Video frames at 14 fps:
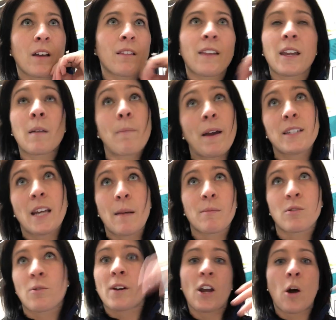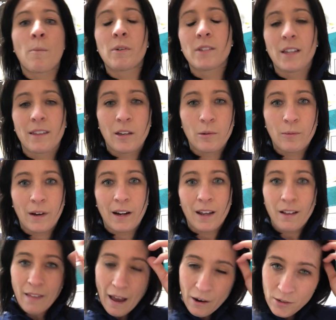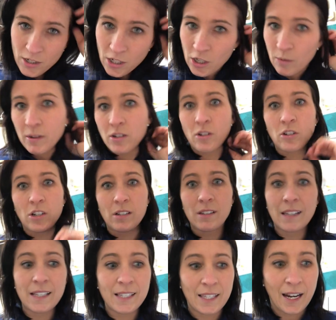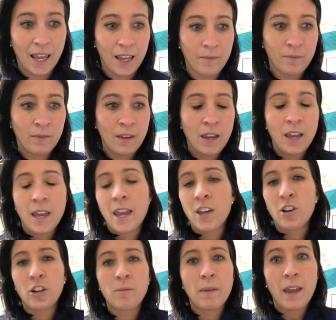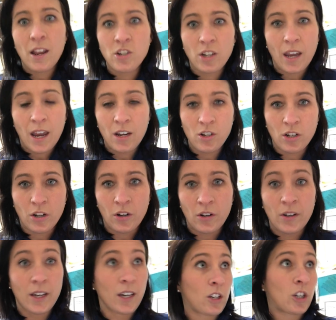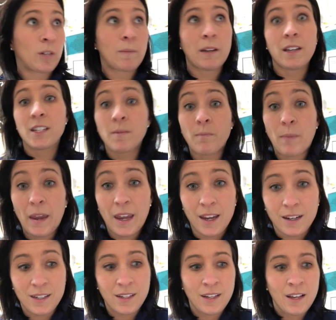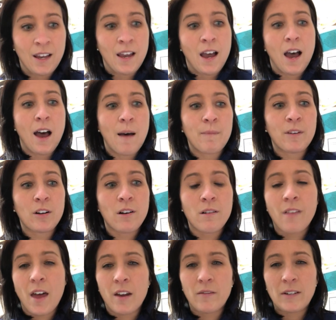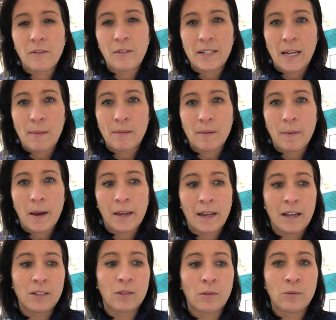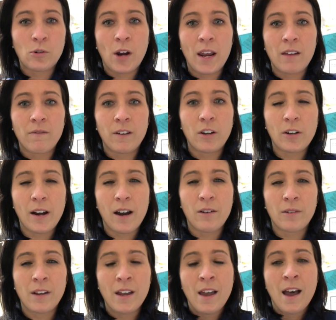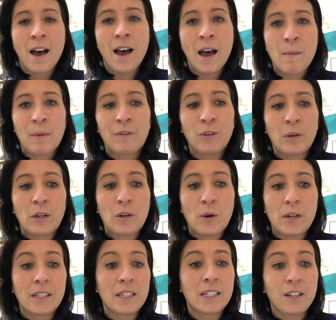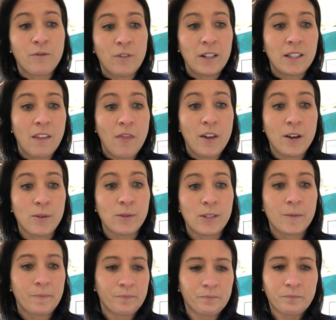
like a bedtime story, almost like they're reading aloud to you, but you're just listening. It could be educational. It could be a debate. There are a lot of different types of podcasts, so try and figure out if you can notice the difference in those.